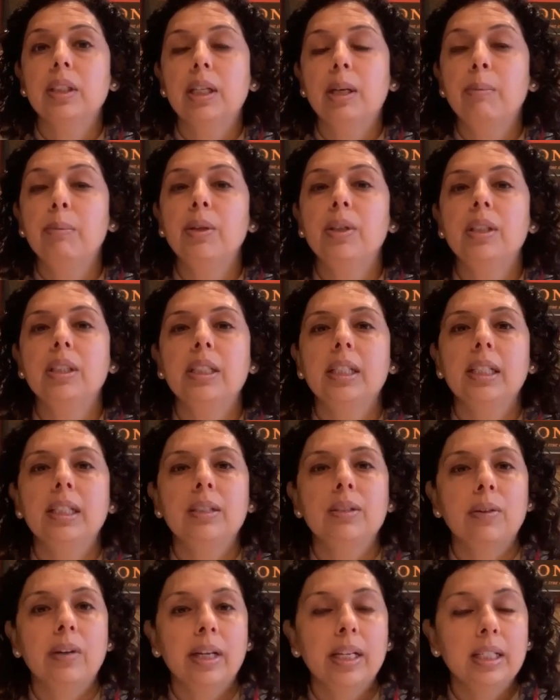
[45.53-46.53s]
community
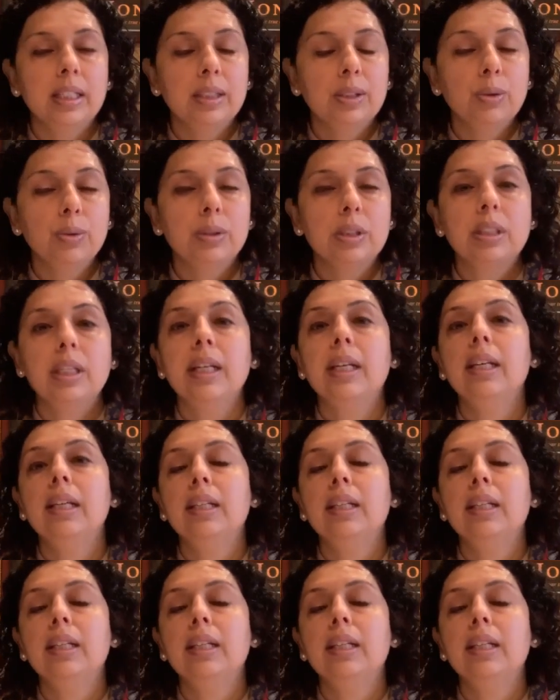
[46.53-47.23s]
trying to stay